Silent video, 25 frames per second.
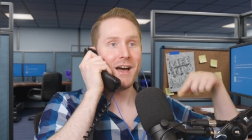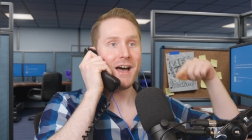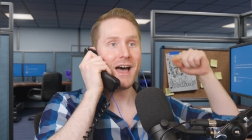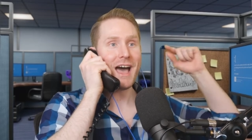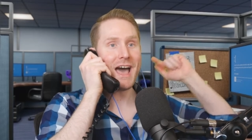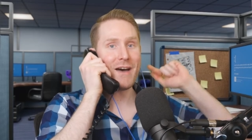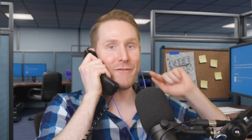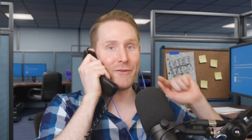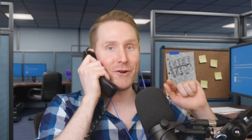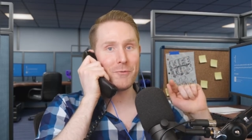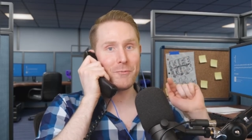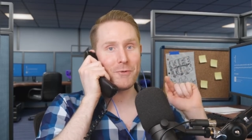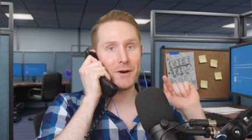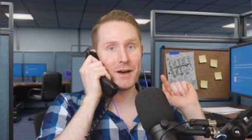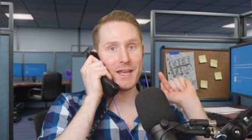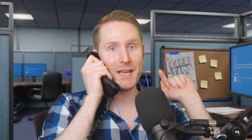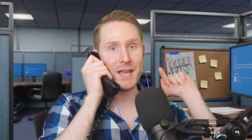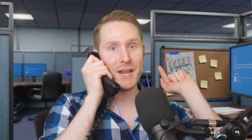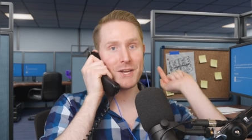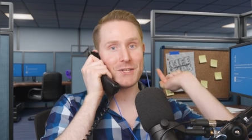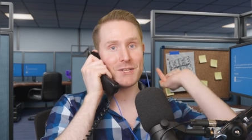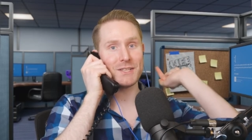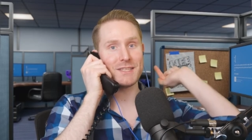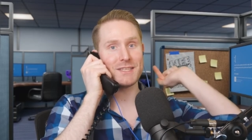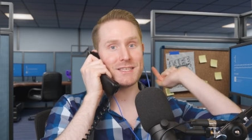Everybody
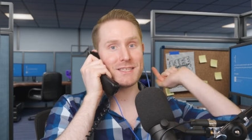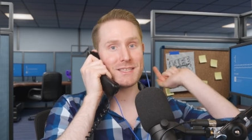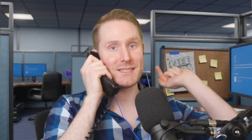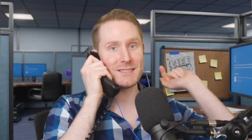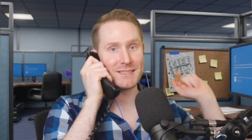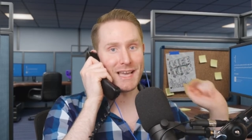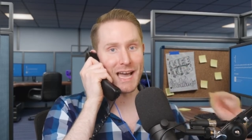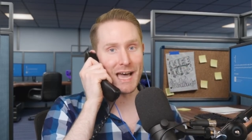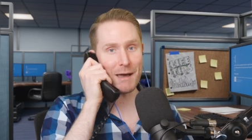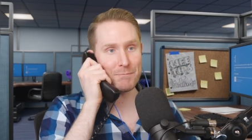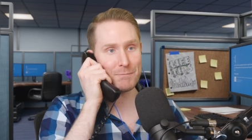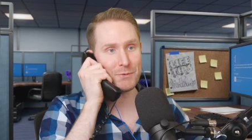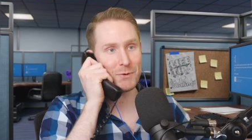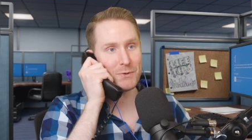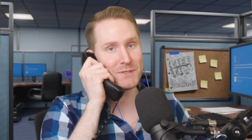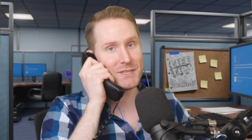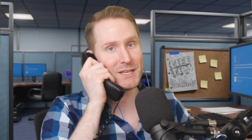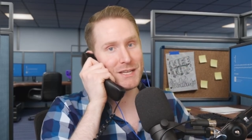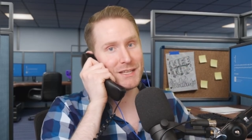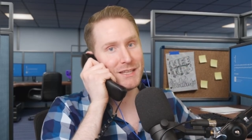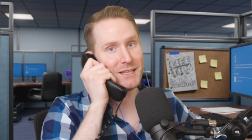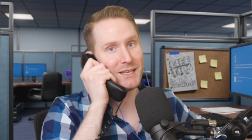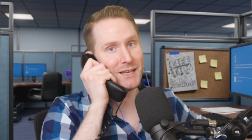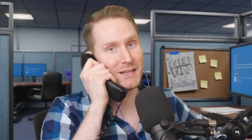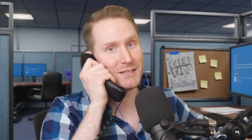should stop
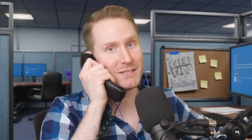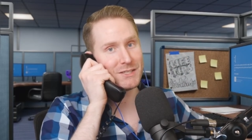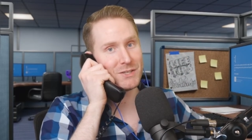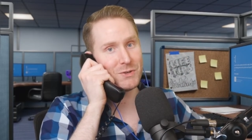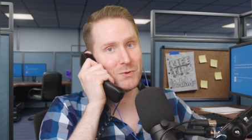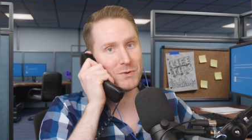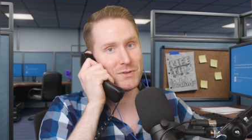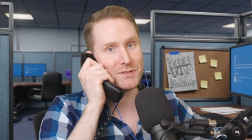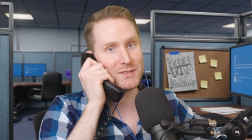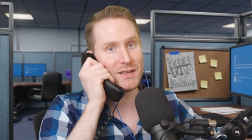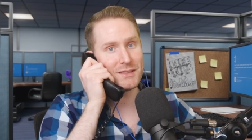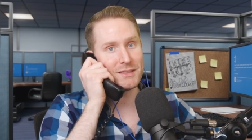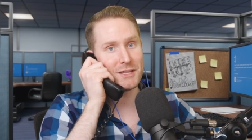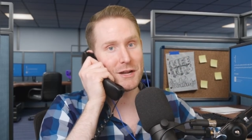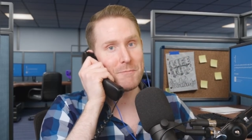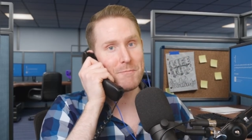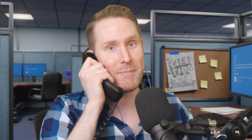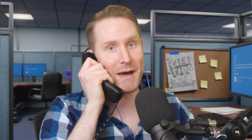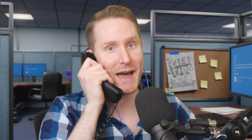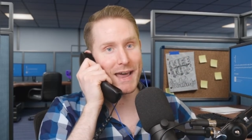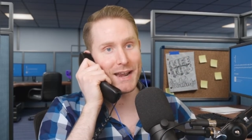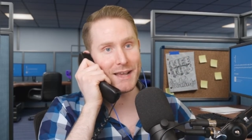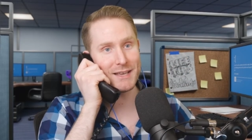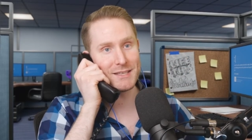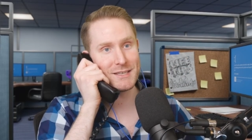using the excuse that they're
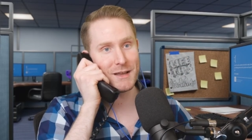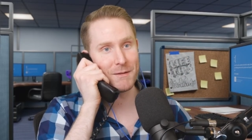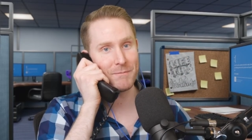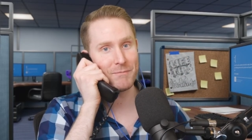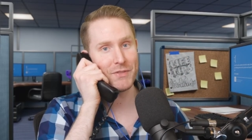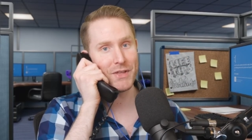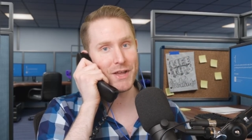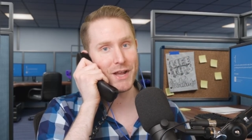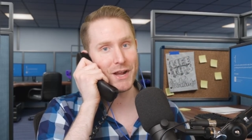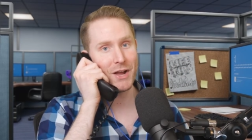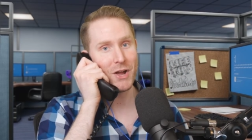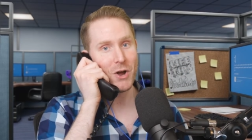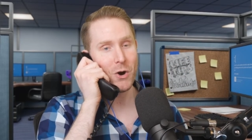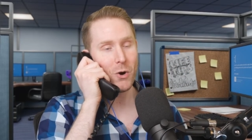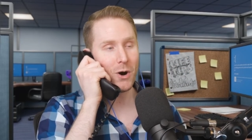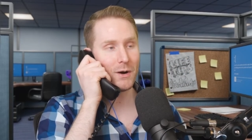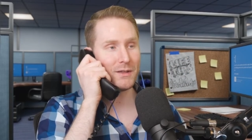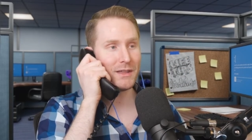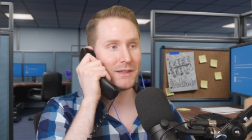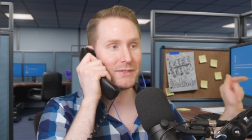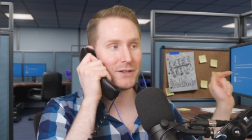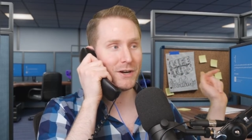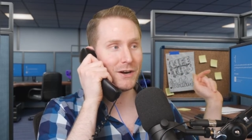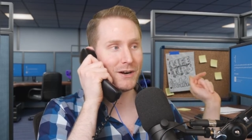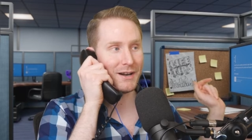bad at something or
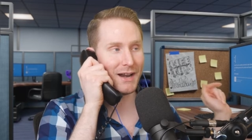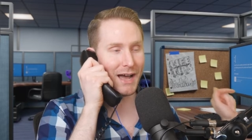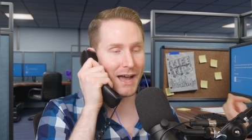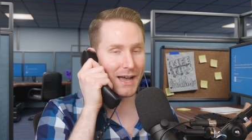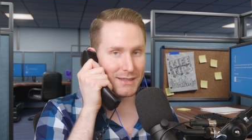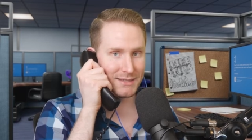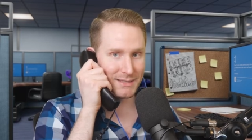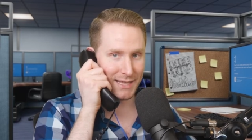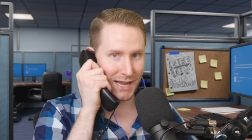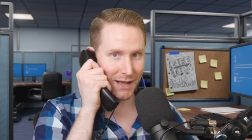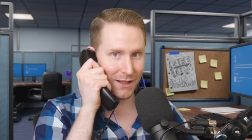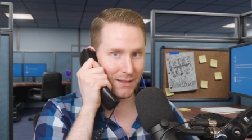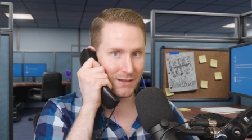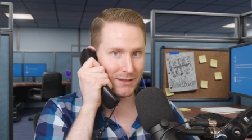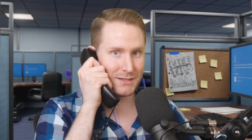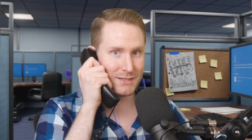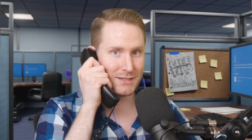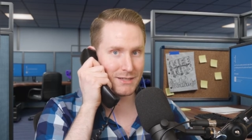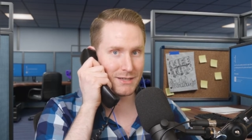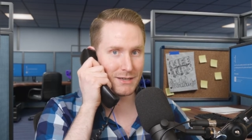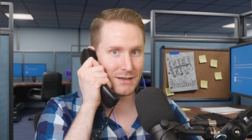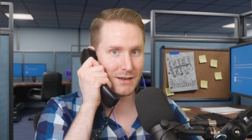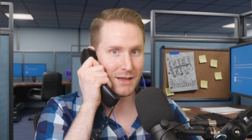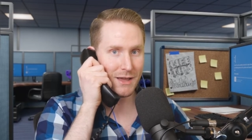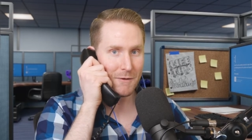that they're not
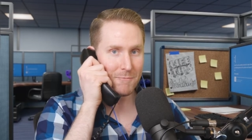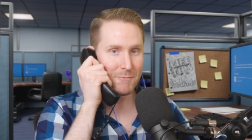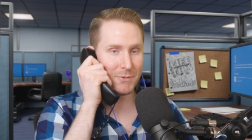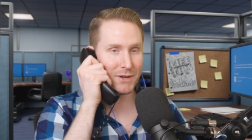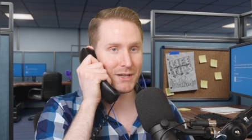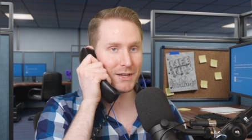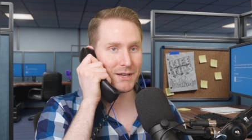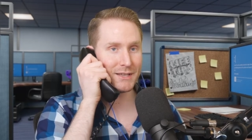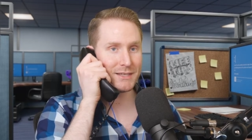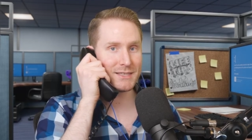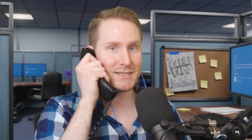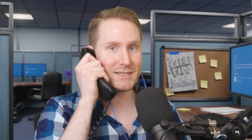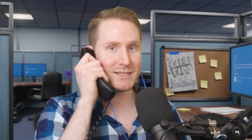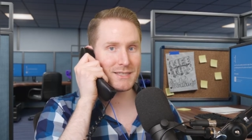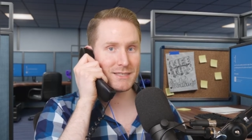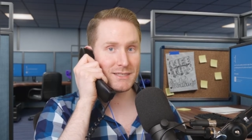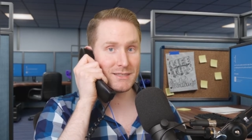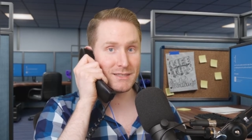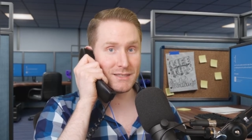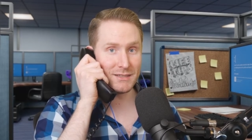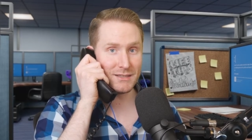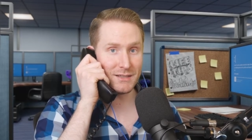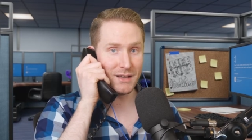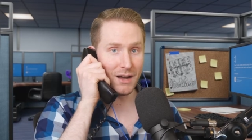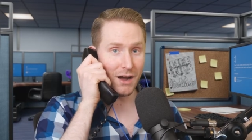talented, because
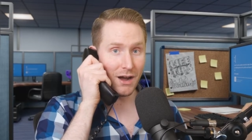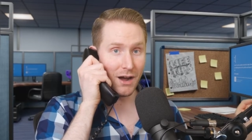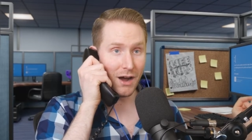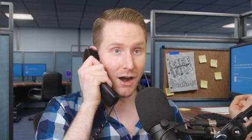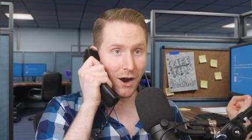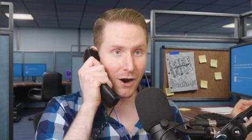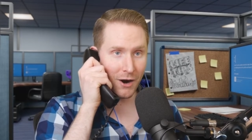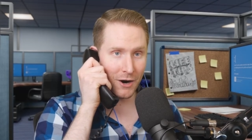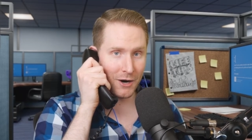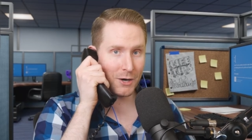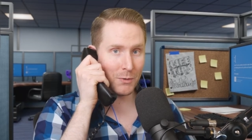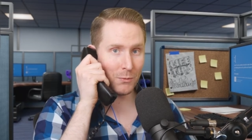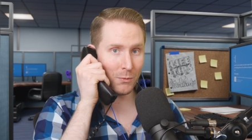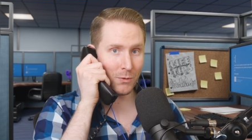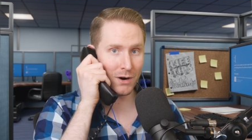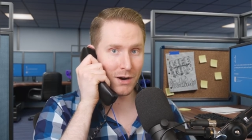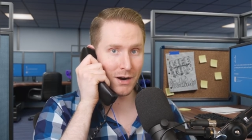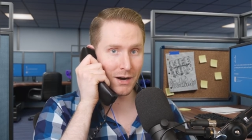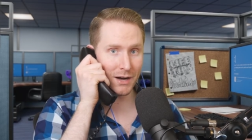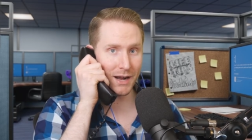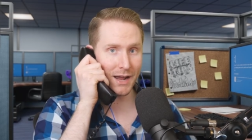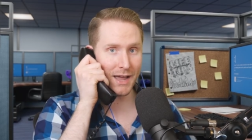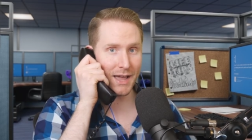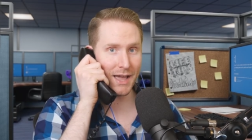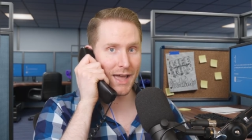hard
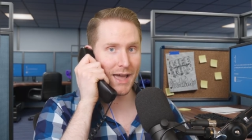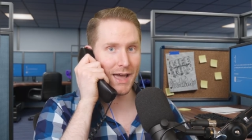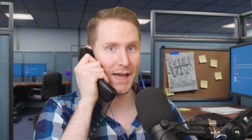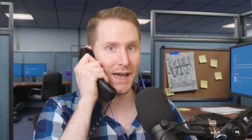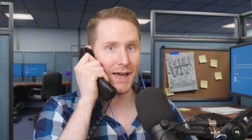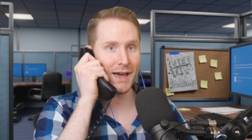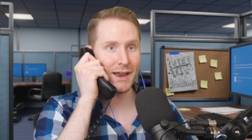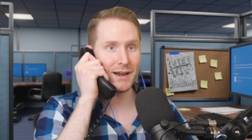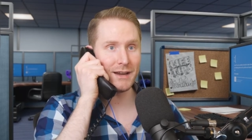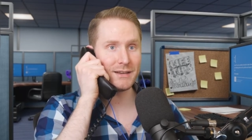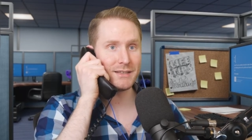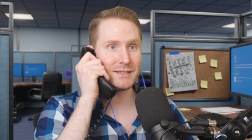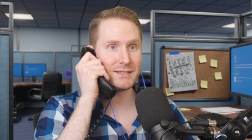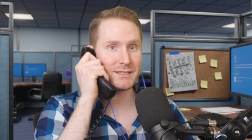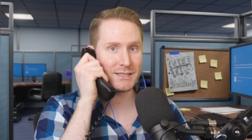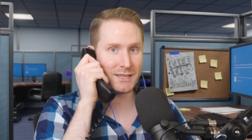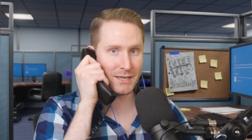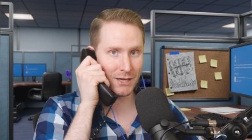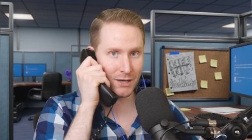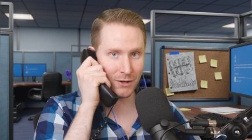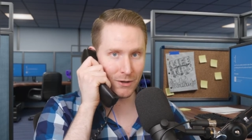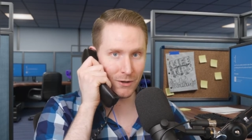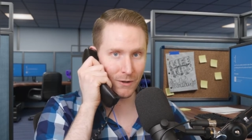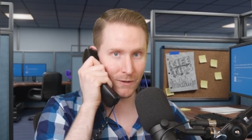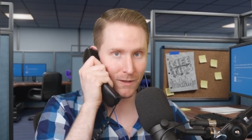work and
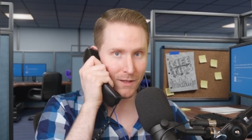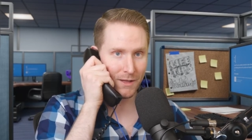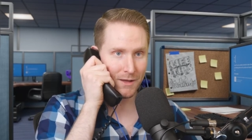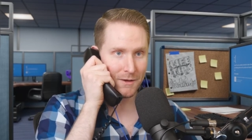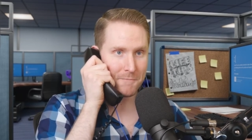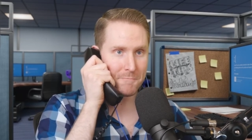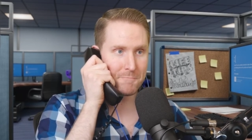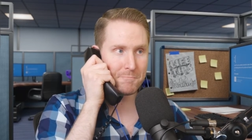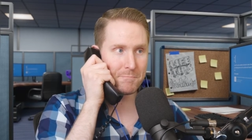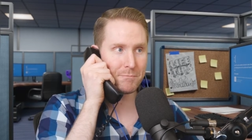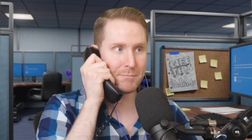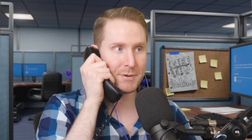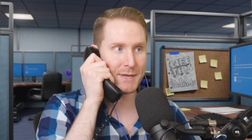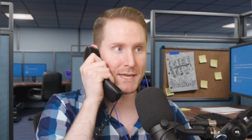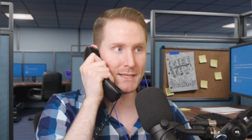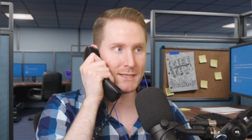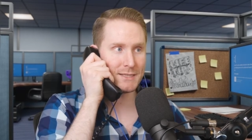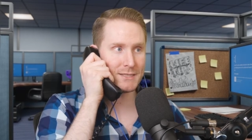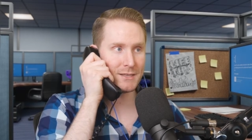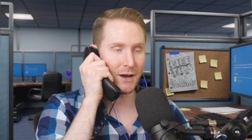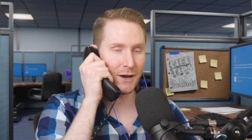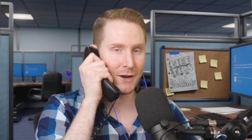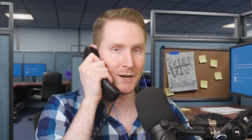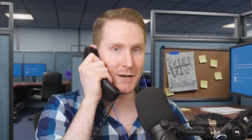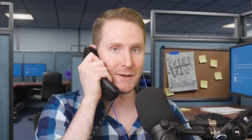skill
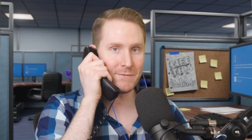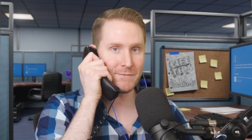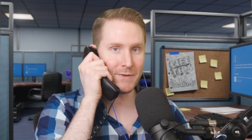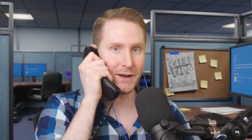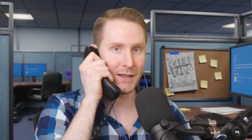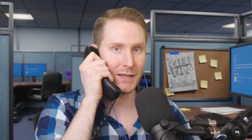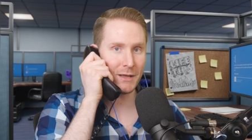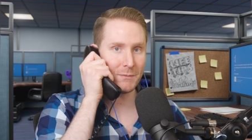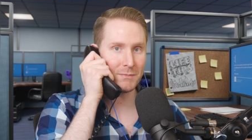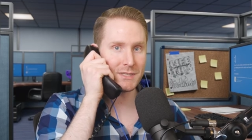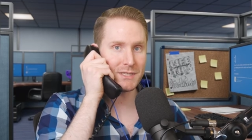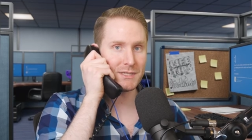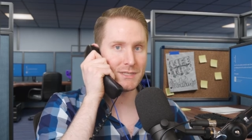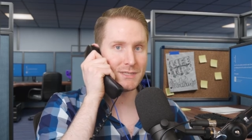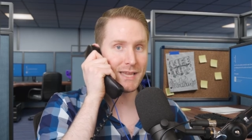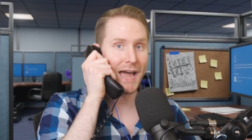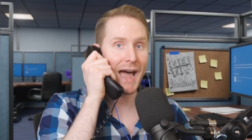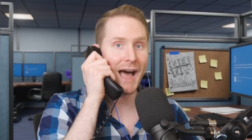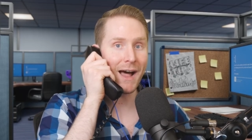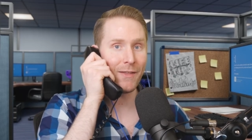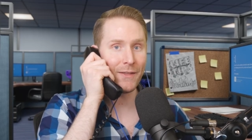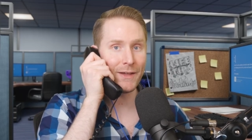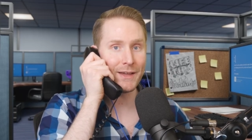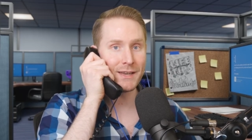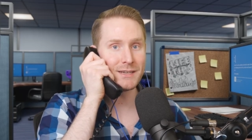beats undeveloped
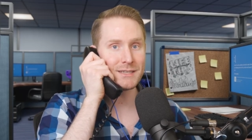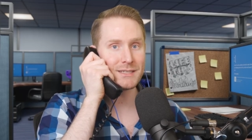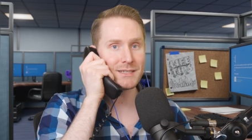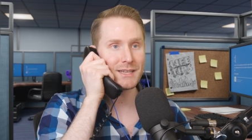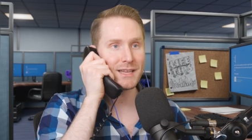talent